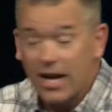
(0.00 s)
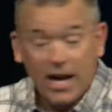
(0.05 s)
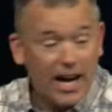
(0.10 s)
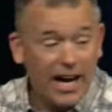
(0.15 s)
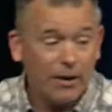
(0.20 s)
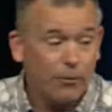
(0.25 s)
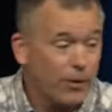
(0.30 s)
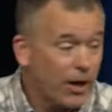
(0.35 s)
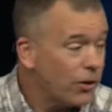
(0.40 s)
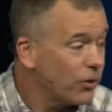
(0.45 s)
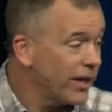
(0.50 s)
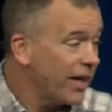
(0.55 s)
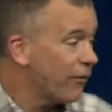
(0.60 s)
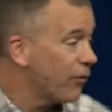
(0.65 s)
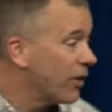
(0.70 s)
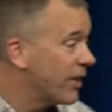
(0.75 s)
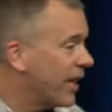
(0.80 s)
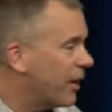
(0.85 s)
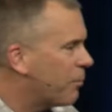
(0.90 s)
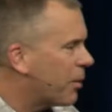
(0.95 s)
I rarely
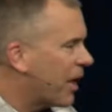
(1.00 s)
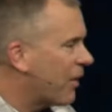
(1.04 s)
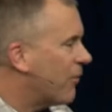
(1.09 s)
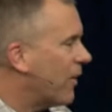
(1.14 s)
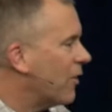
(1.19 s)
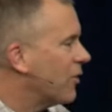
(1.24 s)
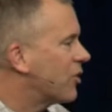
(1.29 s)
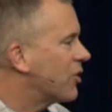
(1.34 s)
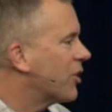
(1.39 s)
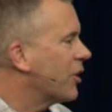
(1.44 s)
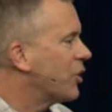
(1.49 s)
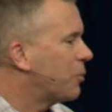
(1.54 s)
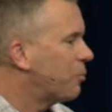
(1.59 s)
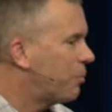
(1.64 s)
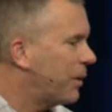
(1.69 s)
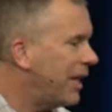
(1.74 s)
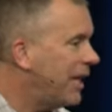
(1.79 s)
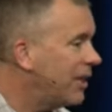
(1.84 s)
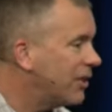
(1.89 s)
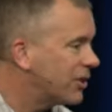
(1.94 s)
ever did, but I found such
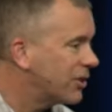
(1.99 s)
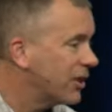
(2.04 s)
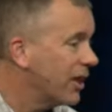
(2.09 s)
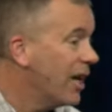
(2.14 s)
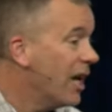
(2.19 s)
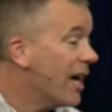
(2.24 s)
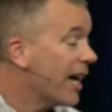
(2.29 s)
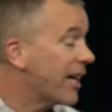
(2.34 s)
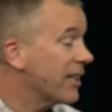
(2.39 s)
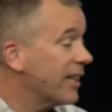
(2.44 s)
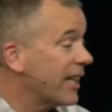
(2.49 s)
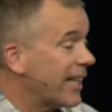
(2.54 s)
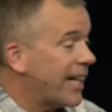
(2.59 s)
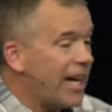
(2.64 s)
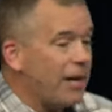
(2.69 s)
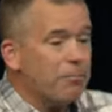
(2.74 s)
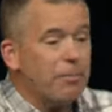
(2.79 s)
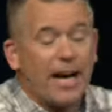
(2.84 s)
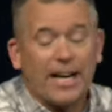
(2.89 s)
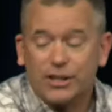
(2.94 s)
peace because I
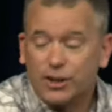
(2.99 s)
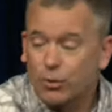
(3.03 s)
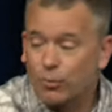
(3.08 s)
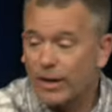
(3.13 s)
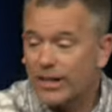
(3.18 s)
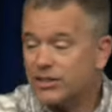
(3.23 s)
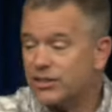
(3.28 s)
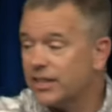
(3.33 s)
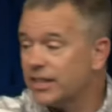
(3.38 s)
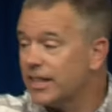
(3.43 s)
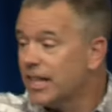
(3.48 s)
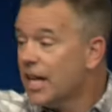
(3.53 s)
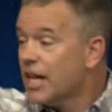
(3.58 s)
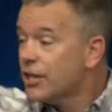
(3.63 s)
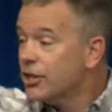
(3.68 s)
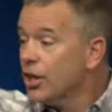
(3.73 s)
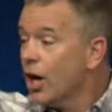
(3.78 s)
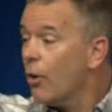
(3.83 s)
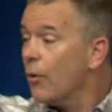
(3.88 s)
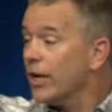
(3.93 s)
came back to resting
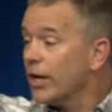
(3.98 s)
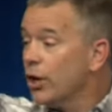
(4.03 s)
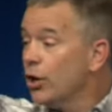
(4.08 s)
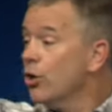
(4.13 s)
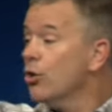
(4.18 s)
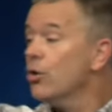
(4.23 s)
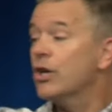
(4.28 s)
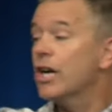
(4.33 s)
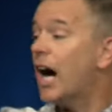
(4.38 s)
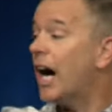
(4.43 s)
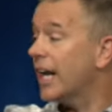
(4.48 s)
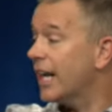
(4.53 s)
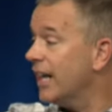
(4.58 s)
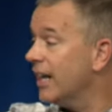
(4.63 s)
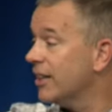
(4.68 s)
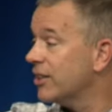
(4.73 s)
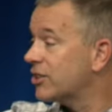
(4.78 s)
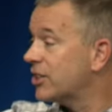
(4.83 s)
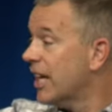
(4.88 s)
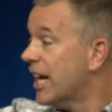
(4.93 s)
knowing who God
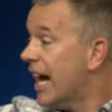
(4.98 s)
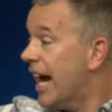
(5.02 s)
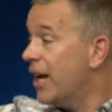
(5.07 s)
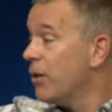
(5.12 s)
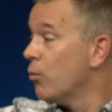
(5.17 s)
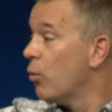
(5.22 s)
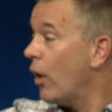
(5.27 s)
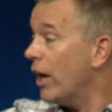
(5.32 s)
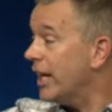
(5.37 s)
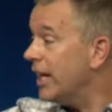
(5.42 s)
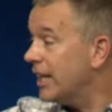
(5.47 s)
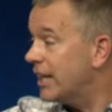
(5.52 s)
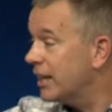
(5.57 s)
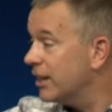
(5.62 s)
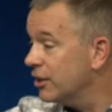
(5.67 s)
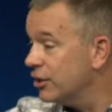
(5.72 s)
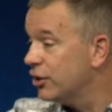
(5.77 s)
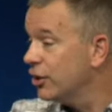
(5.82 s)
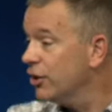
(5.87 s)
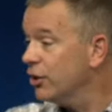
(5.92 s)
is and what He
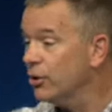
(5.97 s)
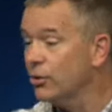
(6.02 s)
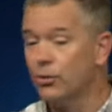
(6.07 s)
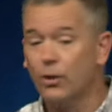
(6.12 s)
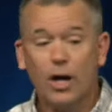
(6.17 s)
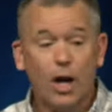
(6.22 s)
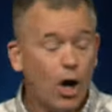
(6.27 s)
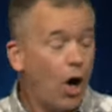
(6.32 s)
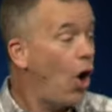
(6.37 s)
can do.